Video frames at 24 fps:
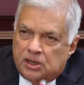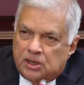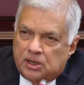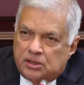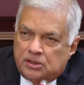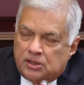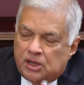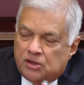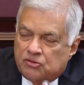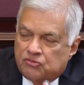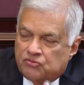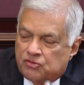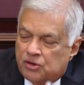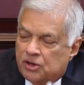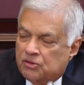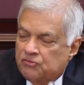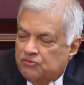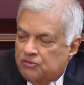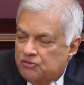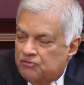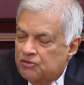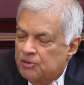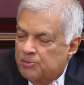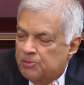And that's why
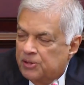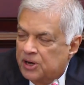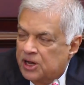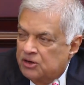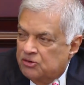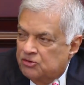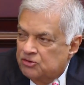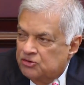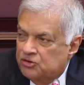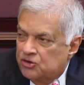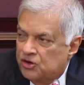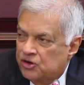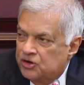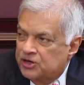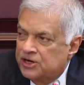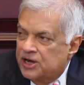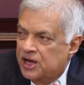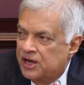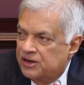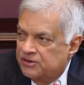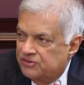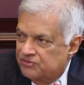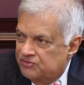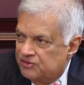we've applied to join
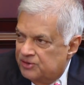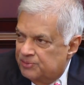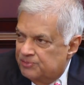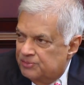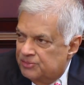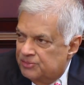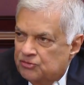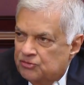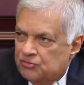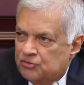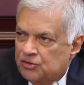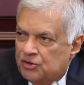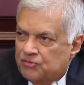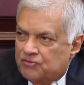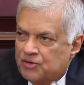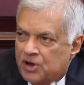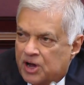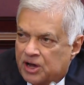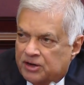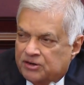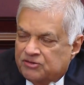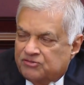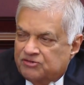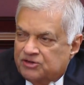RCEP. So we have
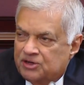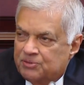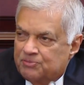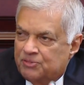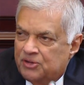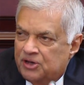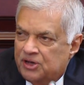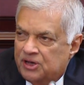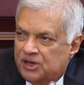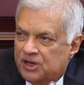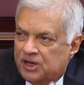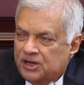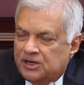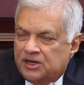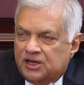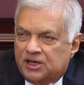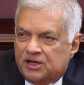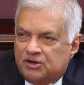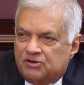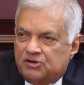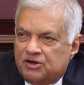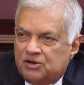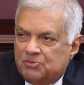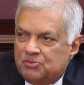RCEP, an
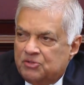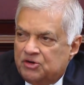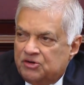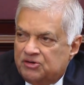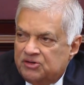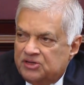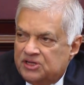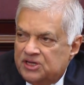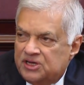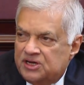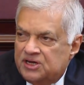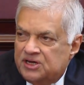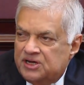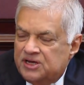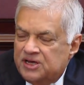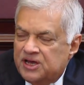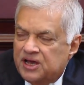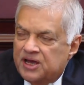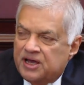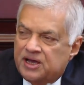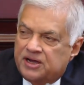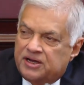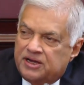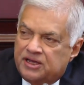agreement with
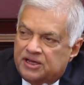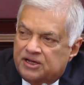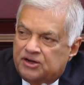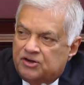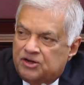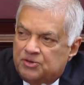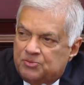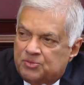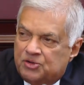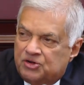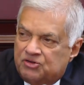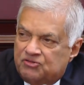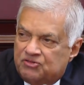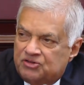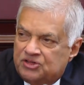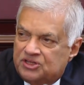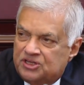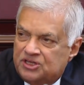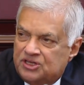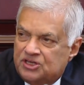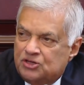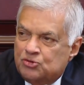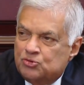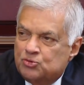India, and an agreement with
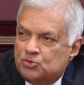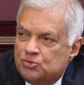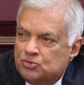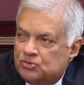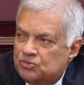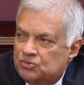EU.